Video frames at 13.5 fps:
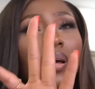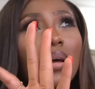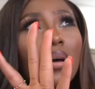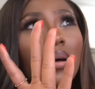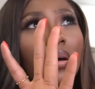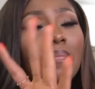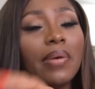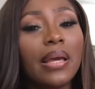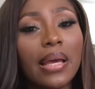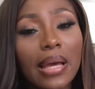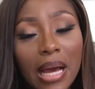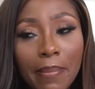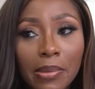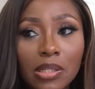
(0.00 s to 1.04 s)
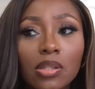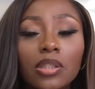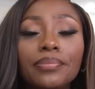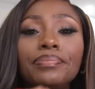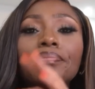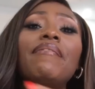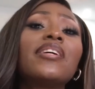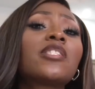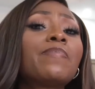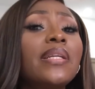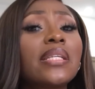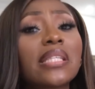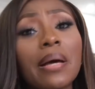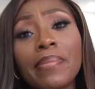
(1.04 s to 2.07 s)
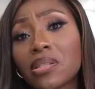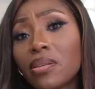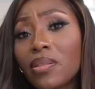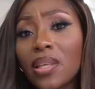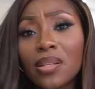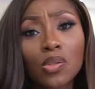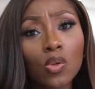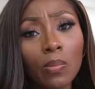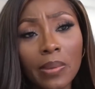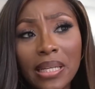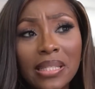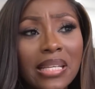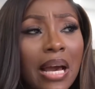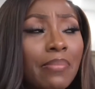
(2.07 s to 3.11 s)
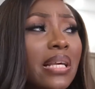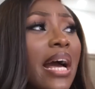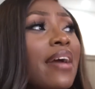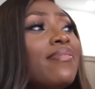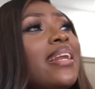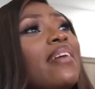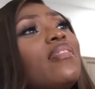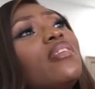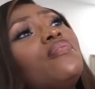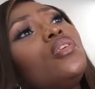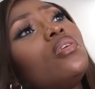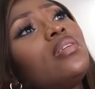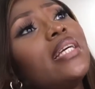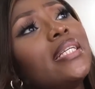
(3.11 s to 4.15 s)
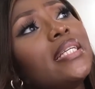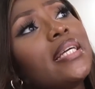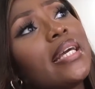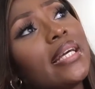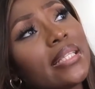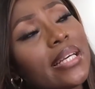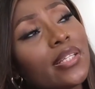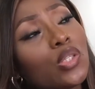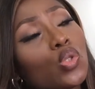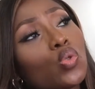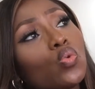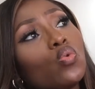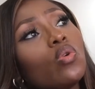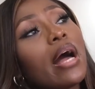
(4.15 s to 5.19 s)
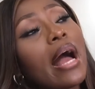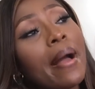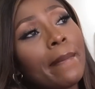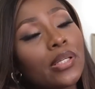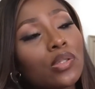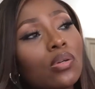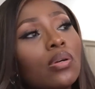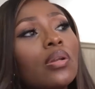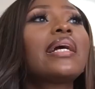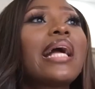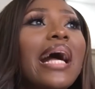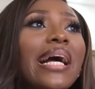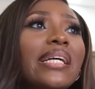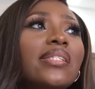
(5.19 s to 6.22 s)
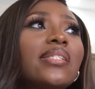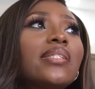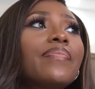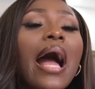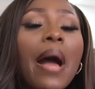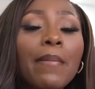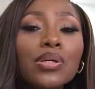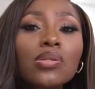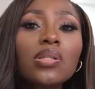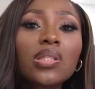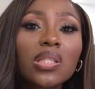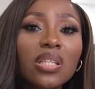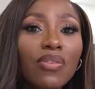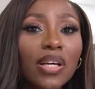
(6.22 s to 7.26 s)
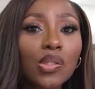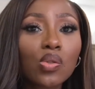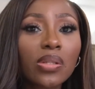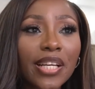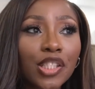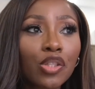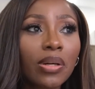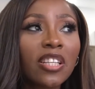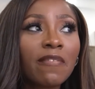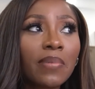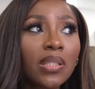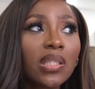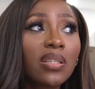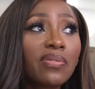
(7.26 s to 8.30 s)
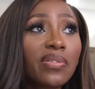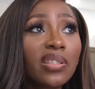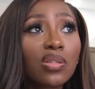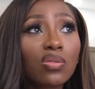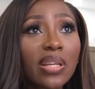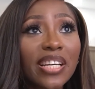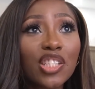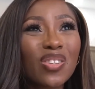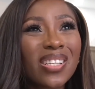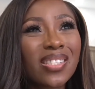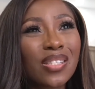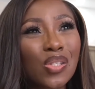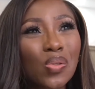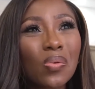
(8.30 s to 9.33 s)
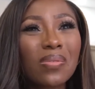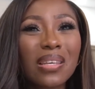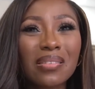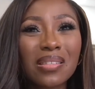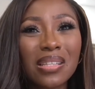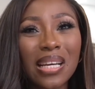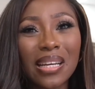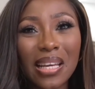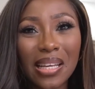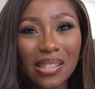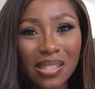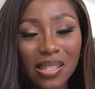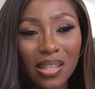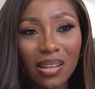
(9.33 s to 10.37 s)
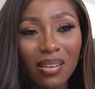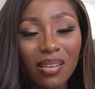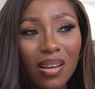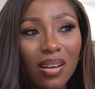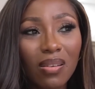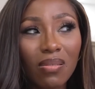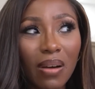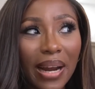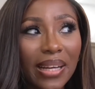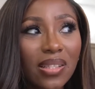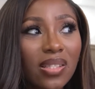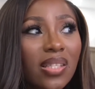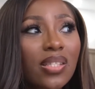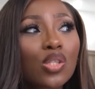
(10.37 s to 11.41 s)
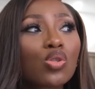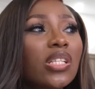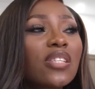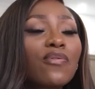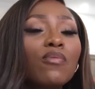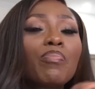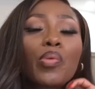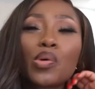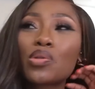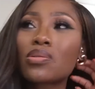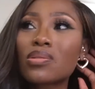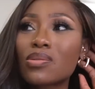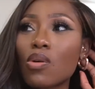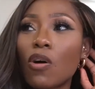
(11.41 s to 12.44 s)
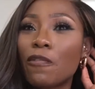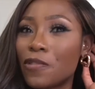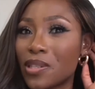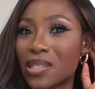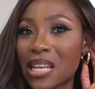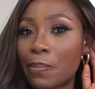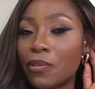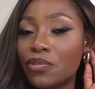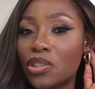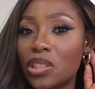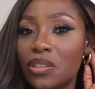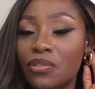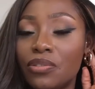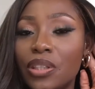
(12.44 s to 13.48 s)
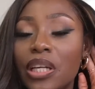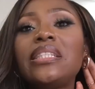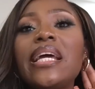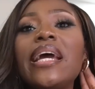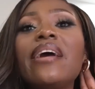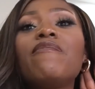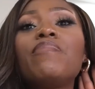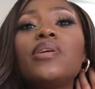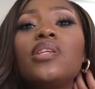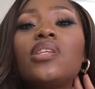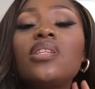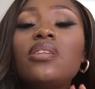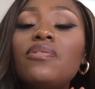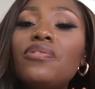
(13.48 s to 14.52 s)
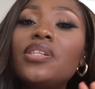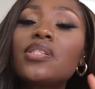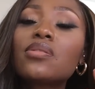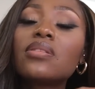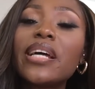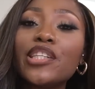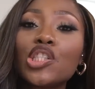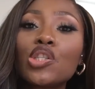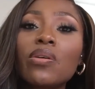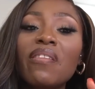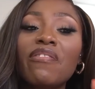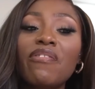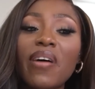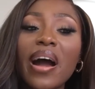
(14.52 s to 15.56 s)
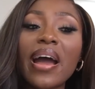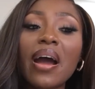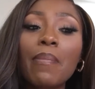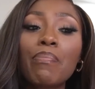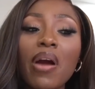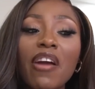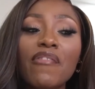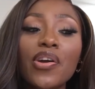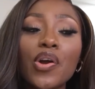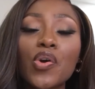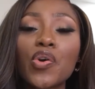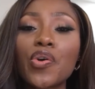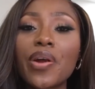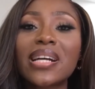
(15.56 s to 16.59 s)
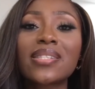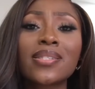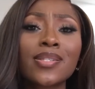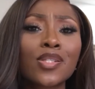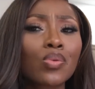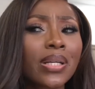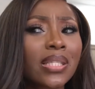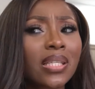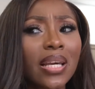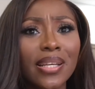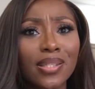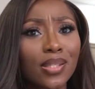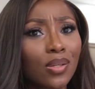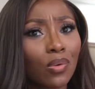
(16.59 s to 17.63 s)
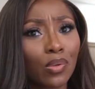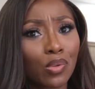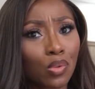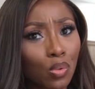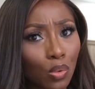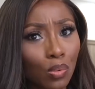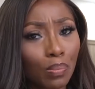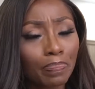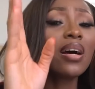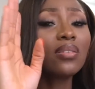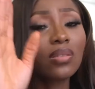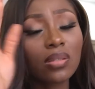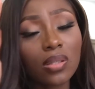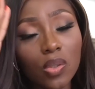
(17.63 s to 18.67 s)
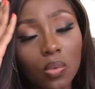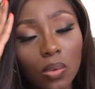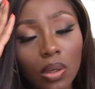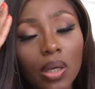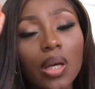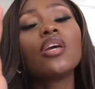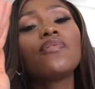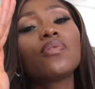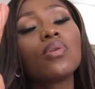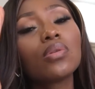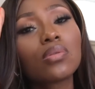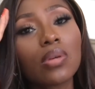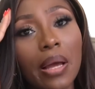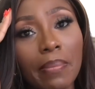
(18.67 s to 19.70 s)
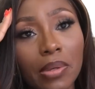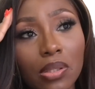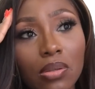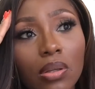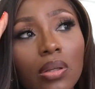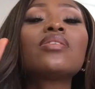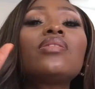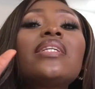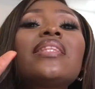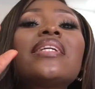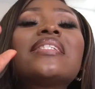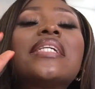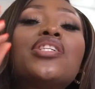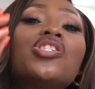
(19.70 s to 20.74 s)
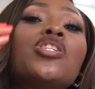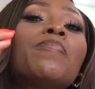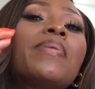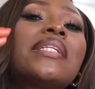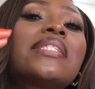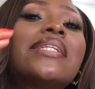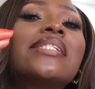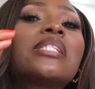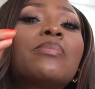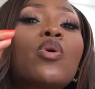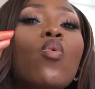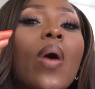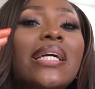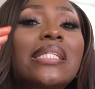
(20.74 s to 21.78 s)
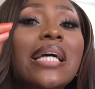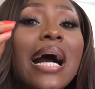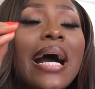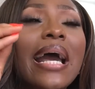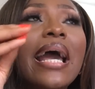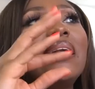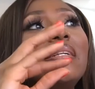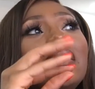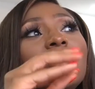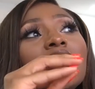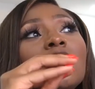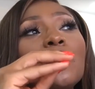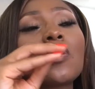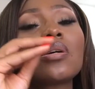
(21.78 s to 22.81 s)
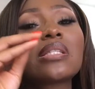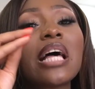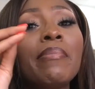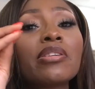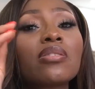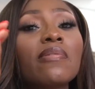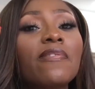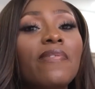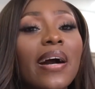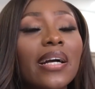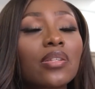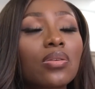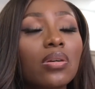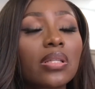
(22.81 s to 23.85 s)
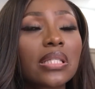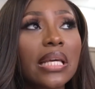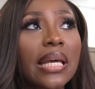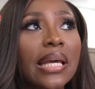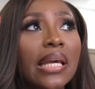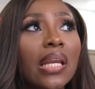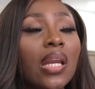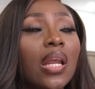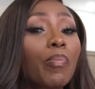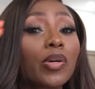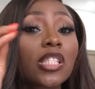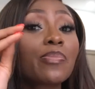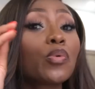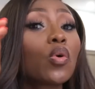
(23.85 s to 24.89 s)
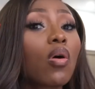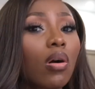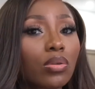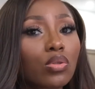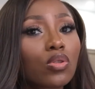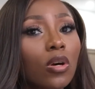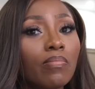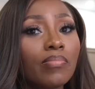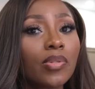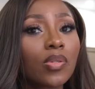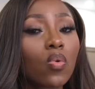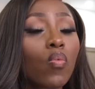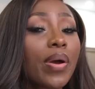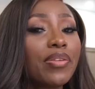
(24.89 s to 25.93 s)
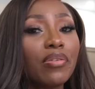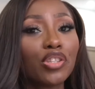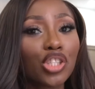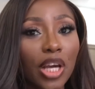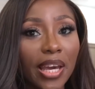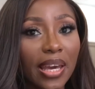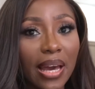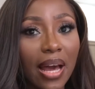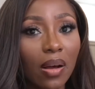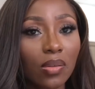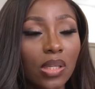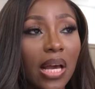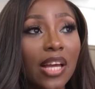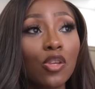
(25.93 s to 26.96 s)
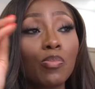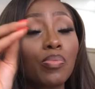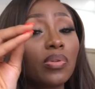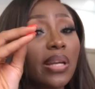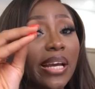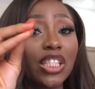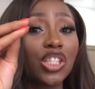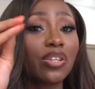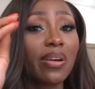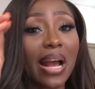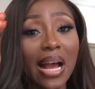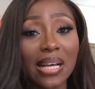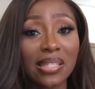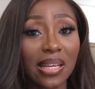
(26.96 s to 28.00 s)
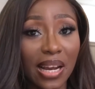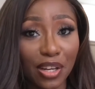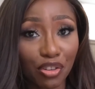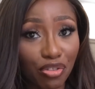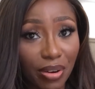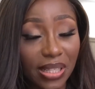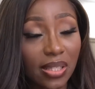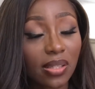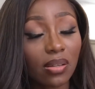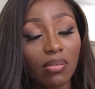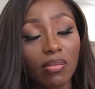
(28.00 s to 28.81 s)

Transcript: Um, Amazon. I've explained this Amazon thing so many times. I even have a video dedicated to Amazon. Guys, Amazon delivers to Nigeria. They've been delivering to Nigeria since two thousand eighteen. Right? This is not even post office type of delivery. They've been delivering to Nigeria via private courier since twenty eighteen or so. How does this work? If you go to Amazon, the only thing is that the shipping tends to be quite high. And this is because Amazon factors in possible customs when you're checking out and you put Nigeria as an address,